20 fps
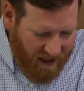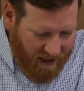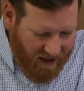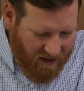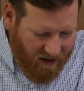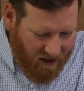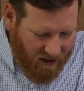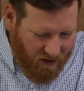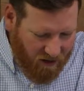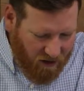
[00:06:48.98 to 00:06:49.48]

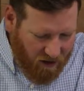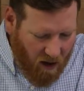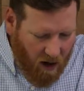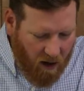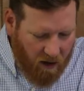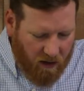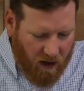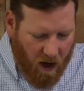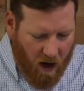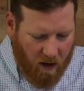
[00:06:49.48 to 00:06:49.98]
it says, Your
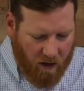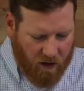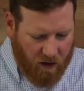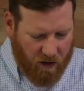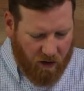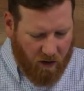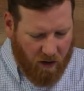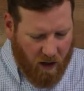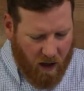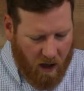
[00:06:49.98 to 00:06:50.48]
talk talks,
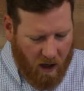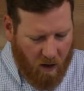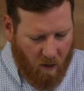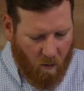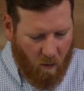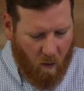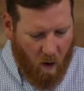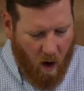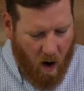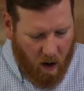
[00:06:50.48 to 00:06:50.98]
your
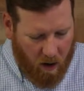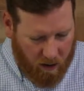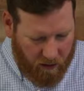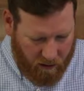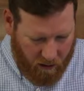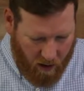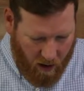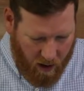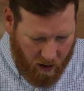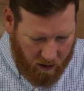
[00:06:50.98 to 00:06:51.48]

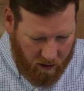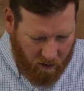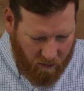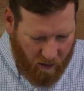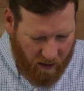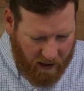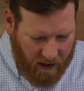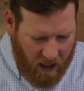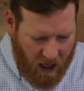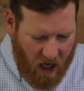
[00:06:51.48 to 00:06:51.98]
walk talks,
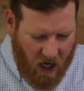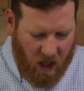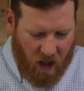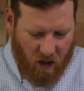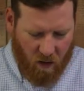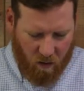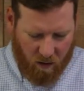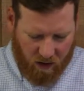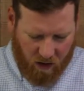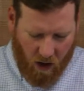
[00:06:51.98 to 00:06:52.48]
but
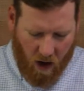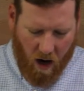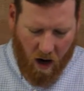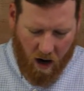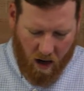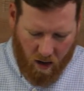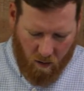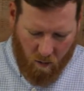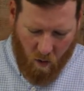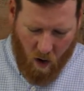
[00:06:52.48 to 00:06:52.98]
your
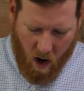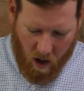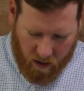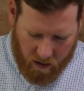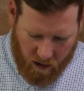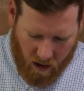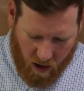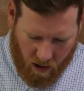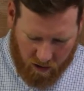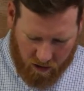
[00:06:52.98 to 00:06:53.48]
talk,
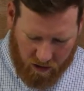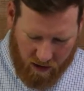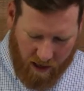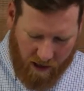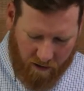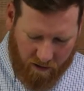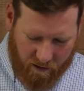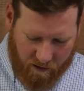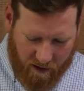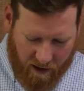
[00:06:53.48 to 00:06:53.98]
walk talks
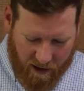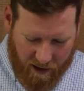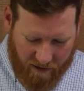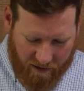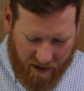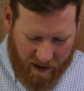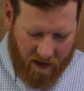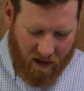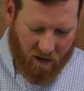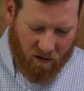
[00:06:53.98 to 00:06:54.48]
louder
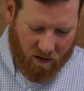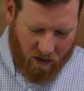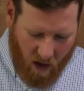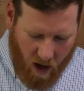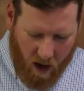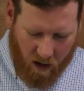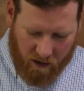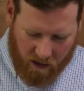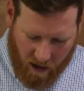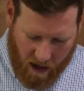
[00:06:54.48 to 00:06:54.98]
than your
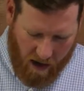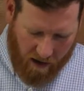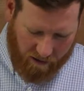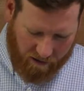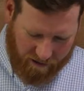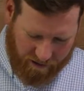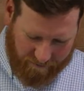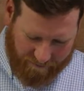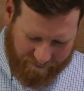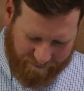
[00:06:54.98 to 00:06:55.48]
talk
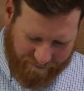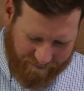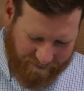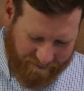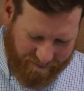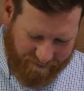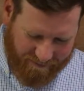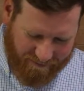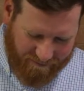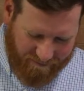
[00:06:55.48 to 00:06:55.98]
talks.
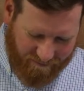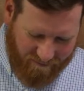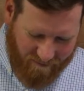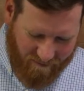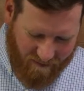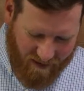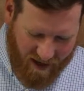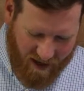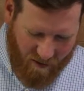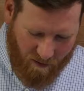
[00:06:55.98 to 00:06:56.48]

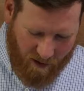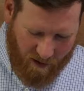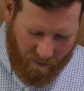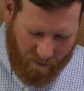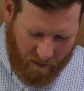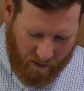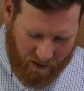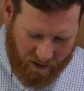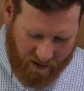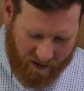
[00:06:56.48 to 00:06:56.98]
And when a
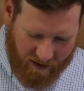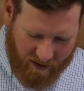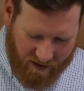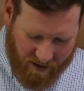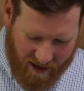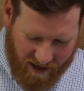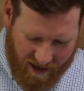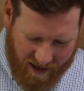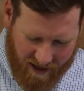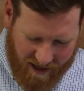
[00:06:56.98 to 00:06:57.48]
person is
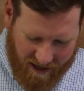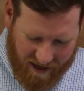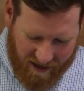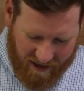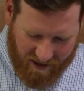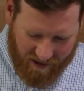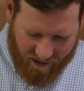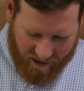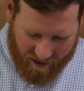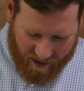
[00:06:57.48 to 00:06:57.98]

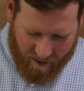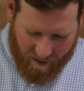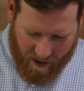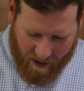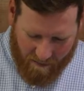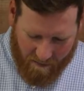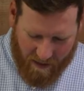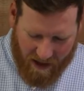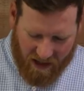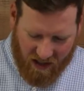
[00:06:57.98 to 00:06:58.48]
you think
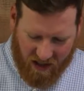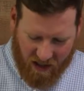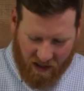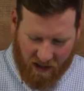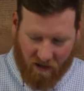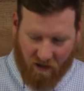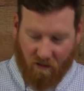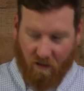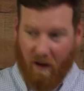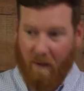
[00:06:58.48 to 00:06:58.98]
about mention
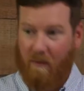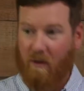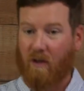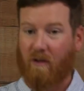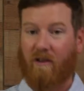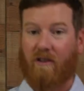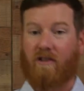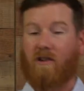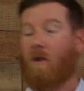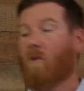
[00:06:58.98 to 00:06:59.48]
in
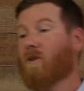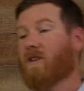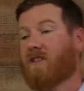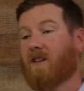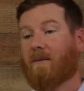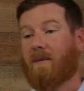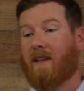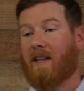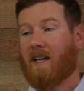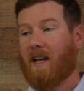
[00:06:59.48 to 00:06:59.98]
Scripture, there's always
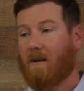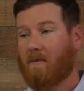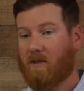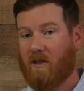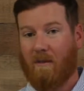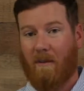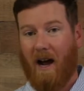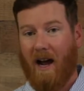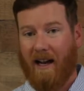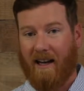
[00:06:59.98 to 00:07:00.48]
something that comes
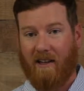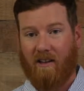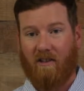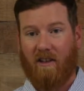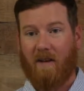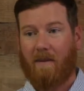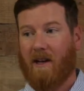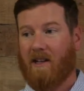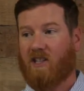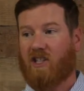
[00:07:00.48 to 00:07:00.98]
to mind. You
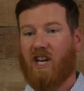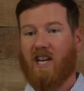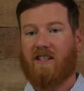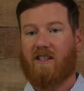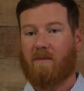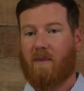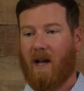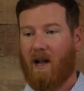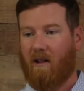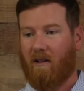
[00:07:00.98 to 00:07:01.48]
think about
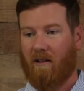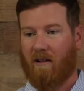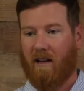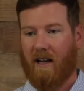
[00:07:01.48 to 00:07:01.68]
Jezebel.